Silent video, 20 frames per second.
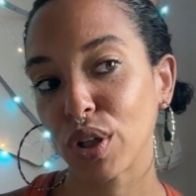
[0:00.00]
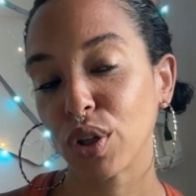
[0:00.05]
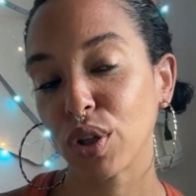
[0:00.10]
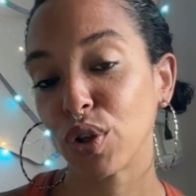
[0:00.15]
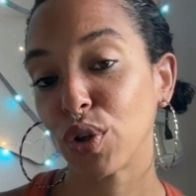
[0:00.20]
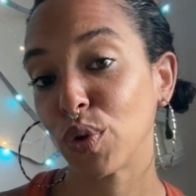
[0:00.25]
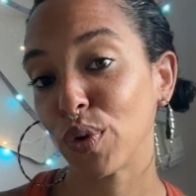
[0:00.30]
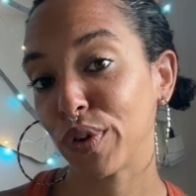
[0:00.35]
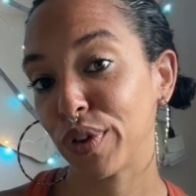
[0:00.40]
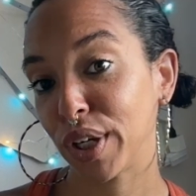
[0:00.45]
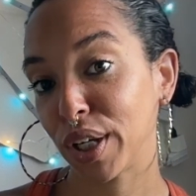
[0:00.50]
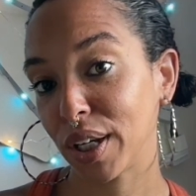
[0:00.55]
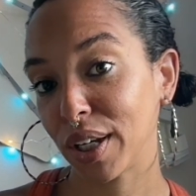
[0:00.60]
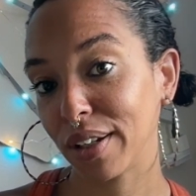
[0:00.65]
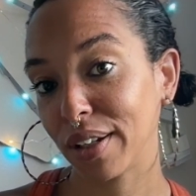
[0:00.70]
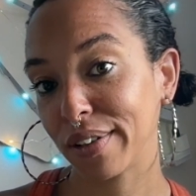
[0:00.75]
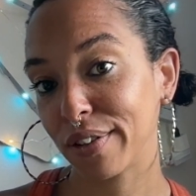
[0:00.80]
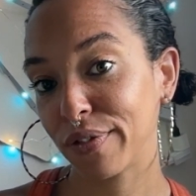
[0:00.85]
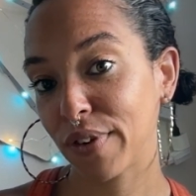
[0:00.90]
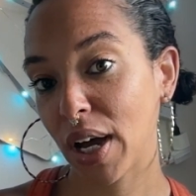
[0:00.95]
You think
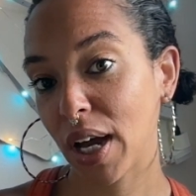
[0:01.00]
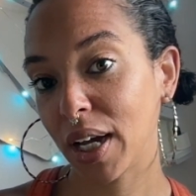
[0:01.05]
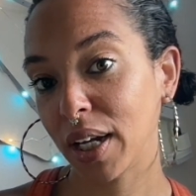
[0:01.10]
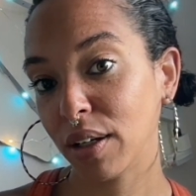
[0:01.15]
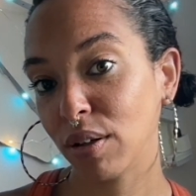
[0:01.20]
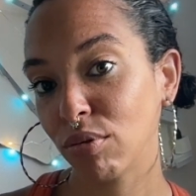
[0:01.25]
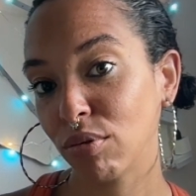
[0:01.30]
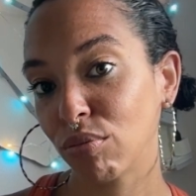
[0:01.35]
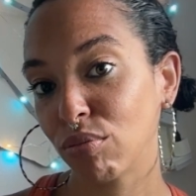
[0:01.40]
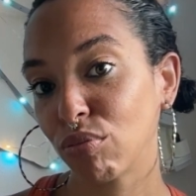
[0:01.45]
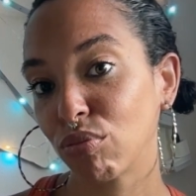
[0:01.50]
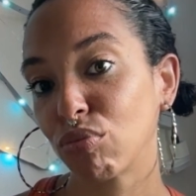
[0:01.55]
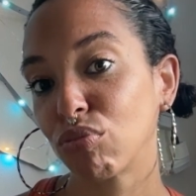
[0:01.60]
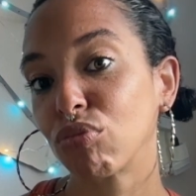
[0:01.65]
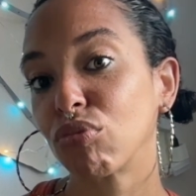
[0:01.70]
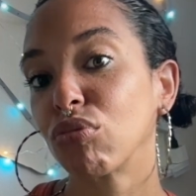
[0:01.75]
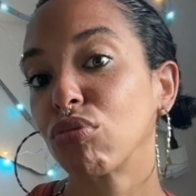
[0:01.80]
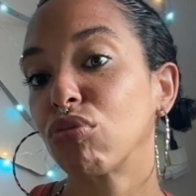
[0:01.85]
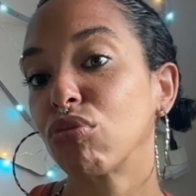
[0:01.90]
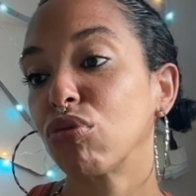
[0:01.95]
it's fine,
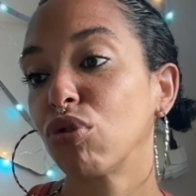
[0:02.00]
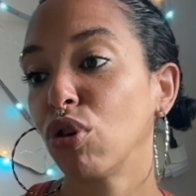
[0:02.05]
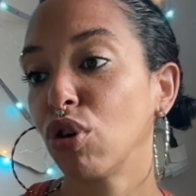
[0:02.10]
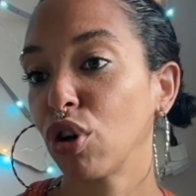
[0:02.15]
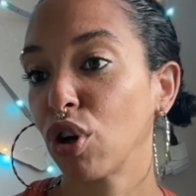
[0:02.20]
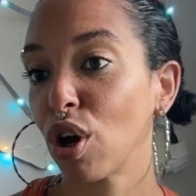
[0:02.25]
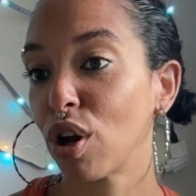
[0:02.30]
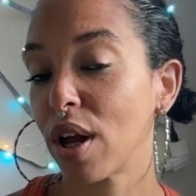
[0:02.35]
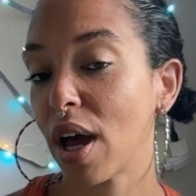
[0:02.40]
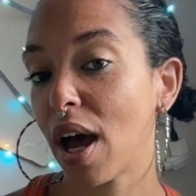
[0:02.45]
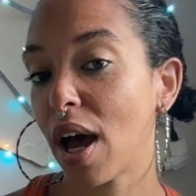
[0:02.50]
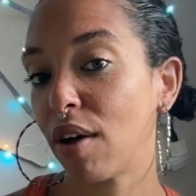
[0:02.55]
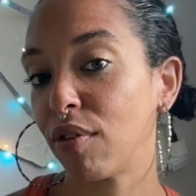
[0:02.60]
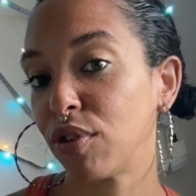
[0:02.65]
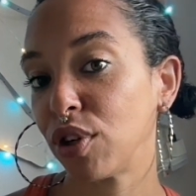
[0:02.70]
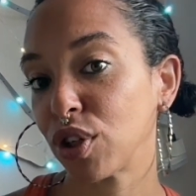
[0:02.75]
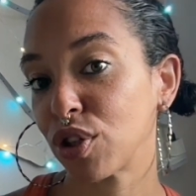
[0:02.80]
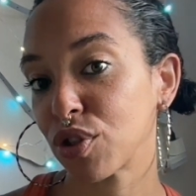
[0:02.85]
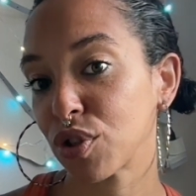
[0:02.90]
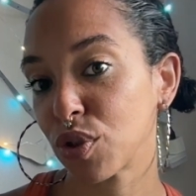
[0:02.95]
and you're gonna have
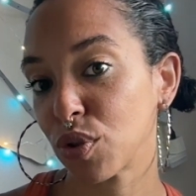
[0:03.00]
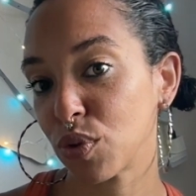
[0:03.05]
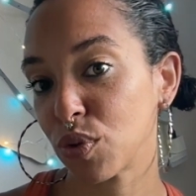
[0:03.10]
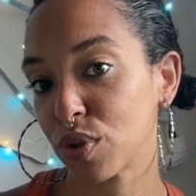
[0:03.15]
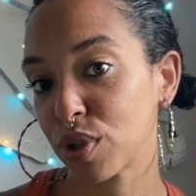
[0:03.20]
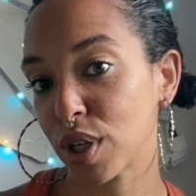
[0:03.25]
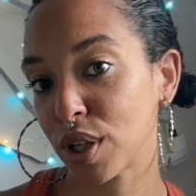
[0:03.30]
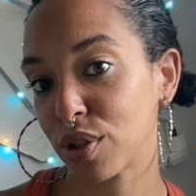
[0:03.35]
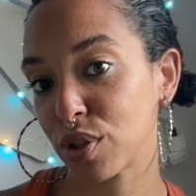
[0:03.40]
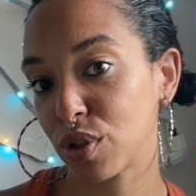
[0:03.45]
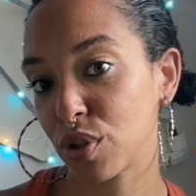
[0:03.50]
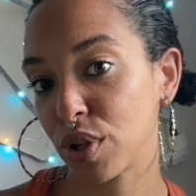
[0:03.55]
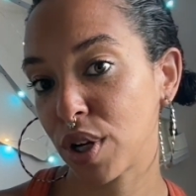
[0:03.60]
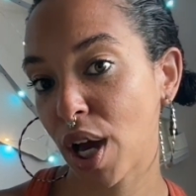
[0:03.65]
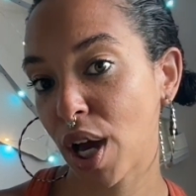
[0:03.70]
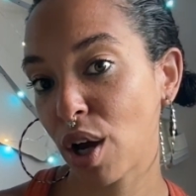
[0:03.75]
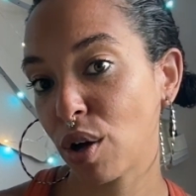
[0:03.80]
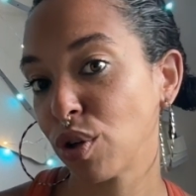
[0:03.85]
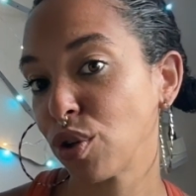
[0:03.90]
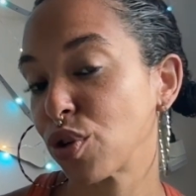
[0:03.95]
an excuse as to
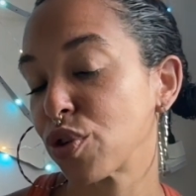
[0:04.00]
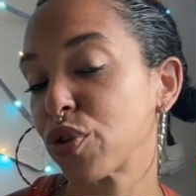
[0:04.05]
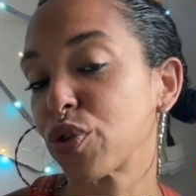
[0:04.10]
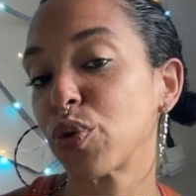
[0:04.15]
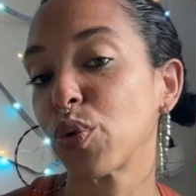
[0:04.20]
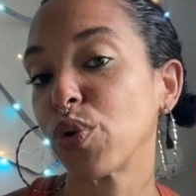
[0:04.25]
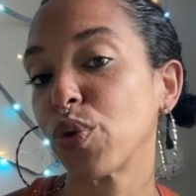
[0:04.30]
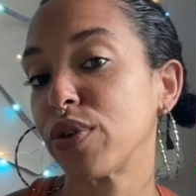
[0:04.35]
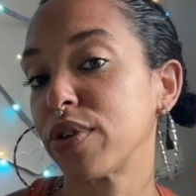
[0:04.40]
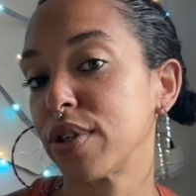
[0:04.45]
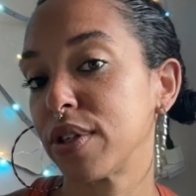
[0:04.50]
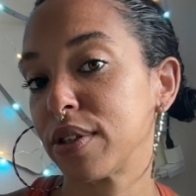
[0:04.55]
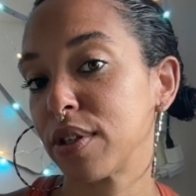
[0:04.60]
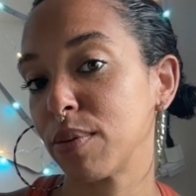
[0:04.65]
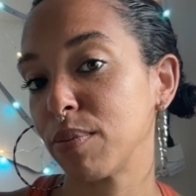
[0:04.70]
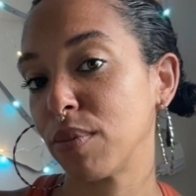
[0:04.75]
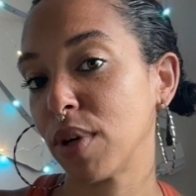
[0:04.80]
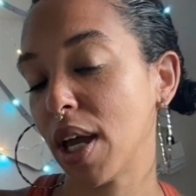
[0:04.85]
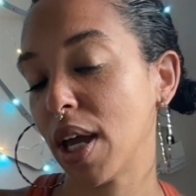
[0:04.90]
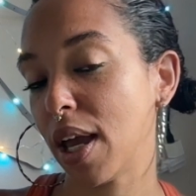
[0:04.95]
now your
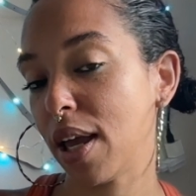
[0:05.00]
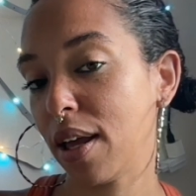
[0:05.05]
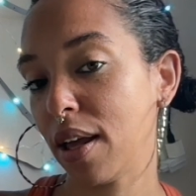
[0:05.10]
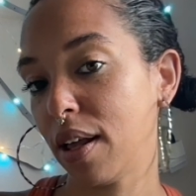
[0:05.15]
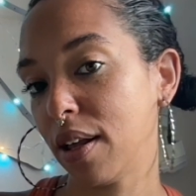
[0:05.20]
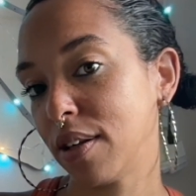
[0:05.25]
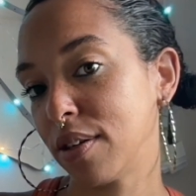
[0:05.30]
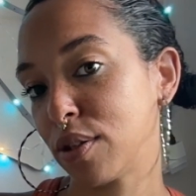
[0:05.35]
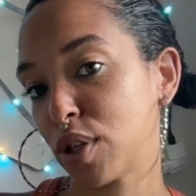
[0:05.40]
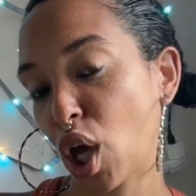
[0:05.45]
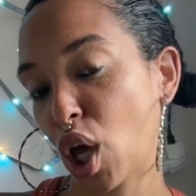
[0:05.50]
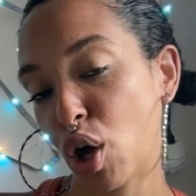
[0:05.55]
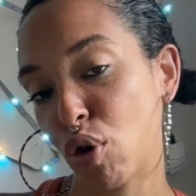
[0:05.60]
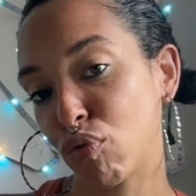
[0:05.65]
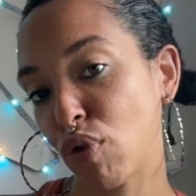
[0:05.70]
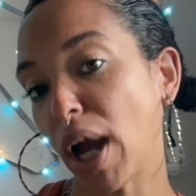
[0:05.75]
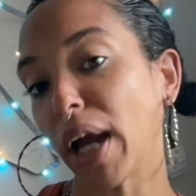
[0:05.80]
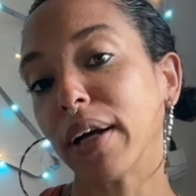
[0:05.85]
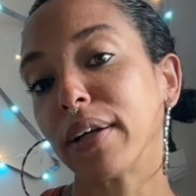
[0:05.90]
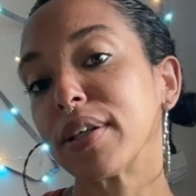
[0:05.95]
stoicism is
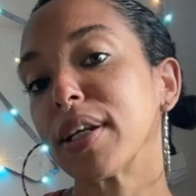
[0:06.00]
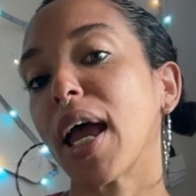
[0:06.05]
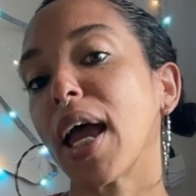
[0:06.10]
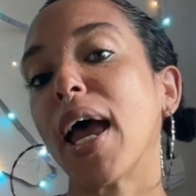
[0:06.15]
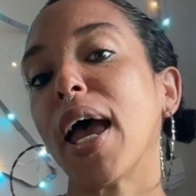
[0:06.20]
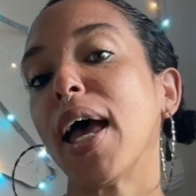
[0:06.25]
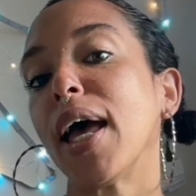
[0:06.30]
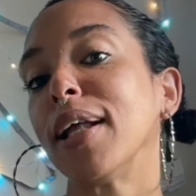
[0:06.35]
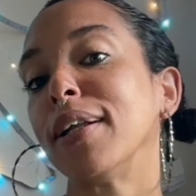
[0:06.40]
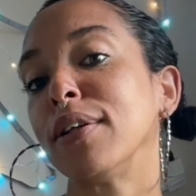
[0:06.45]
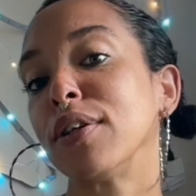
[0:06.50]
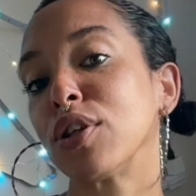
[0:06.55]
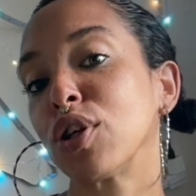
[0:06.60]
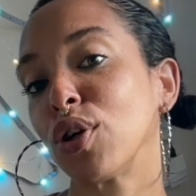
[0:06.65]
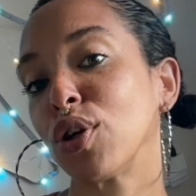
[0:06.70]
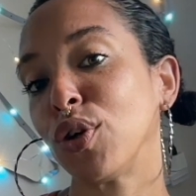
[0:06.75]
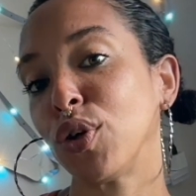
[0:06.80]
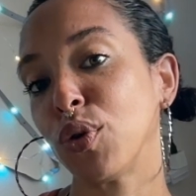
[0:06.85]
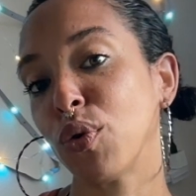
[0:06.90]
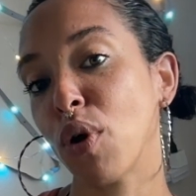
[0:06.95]
erect and
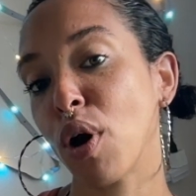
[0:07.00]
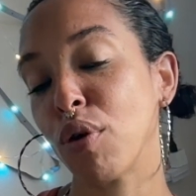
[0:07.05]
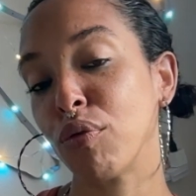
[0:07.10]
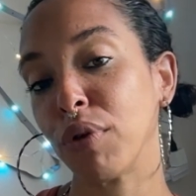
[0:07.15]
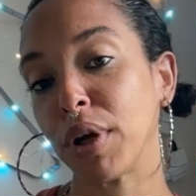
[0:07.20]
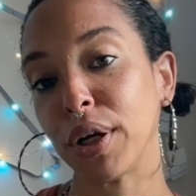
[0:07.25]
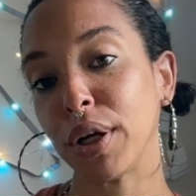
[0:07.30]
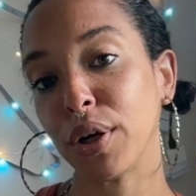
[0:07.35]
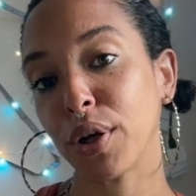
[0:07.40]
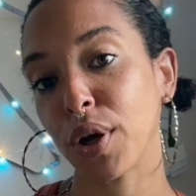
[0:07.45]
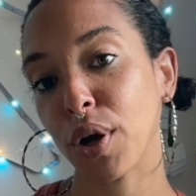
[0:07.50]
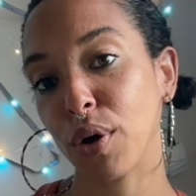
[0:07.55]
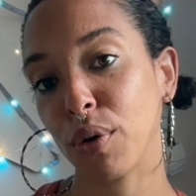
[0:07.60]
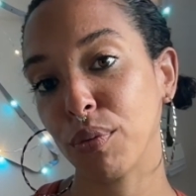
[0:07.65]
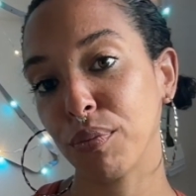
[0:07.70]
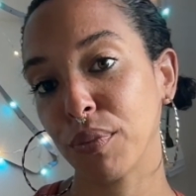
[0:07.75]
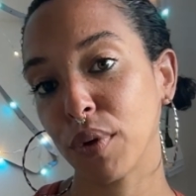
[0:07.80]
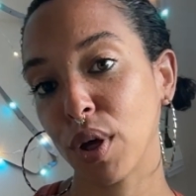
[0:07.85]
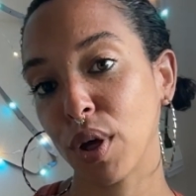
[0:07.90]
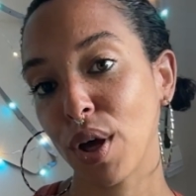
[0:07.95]
you are ready to go.
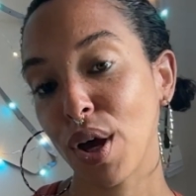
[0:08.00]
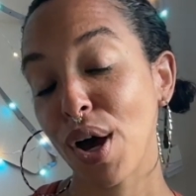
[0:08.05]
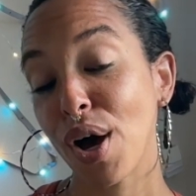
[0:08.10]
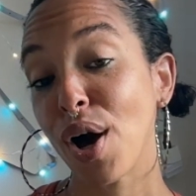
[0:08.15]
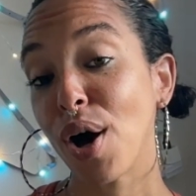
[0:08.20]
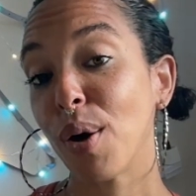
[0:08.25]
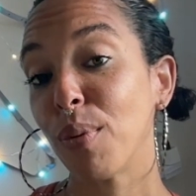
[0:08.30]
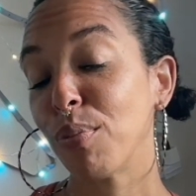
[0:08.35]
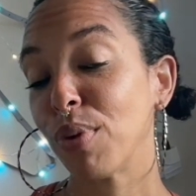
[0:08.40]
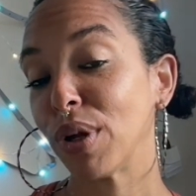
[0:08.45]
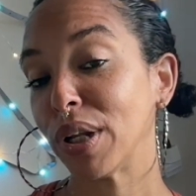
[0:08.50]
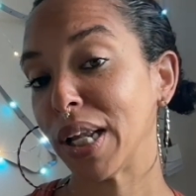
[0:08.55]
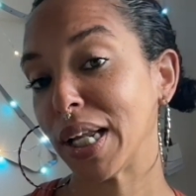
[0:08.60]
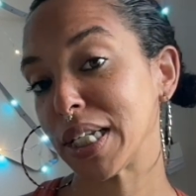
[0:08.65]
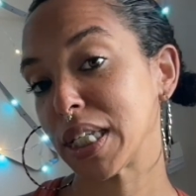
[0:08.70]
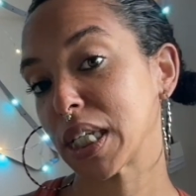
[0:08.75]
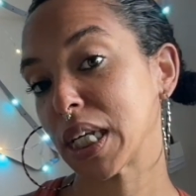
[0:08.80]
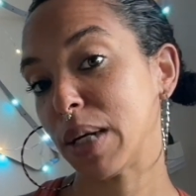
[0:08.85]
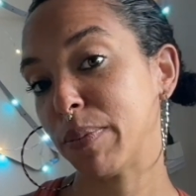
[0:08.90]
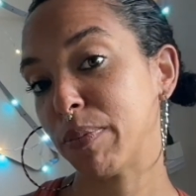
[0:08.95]
But
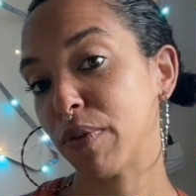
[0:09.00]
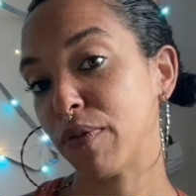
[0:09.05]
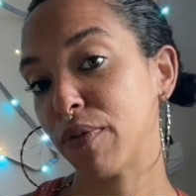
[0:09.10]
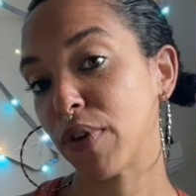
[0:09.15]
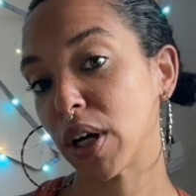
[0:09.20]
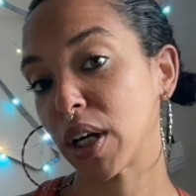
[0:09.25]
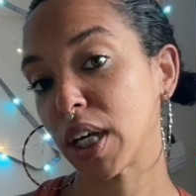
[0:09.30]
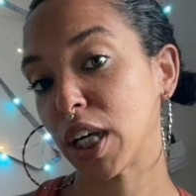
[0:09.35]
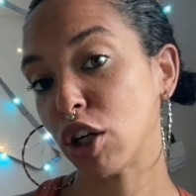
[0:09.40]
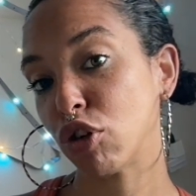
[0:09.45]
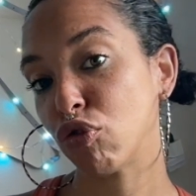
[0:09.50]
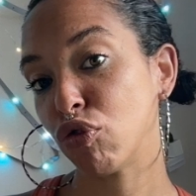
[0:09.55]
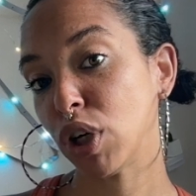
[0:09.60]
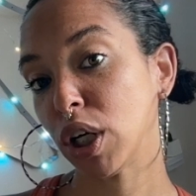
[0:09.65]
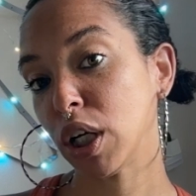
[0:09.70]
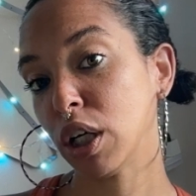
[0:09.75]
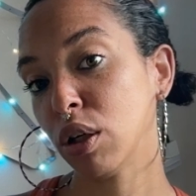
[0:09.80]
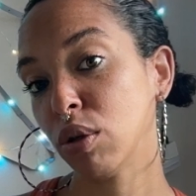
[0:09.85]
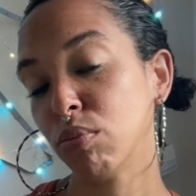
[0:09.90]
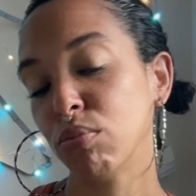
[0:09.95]
let's keep it funky and
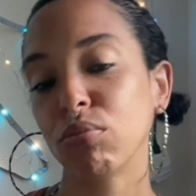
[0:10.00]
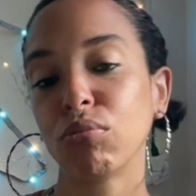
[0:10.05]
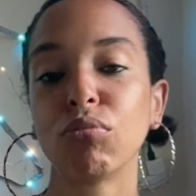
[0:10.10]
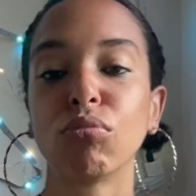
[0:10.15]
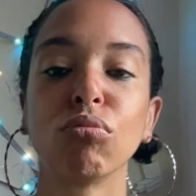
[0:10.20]
real.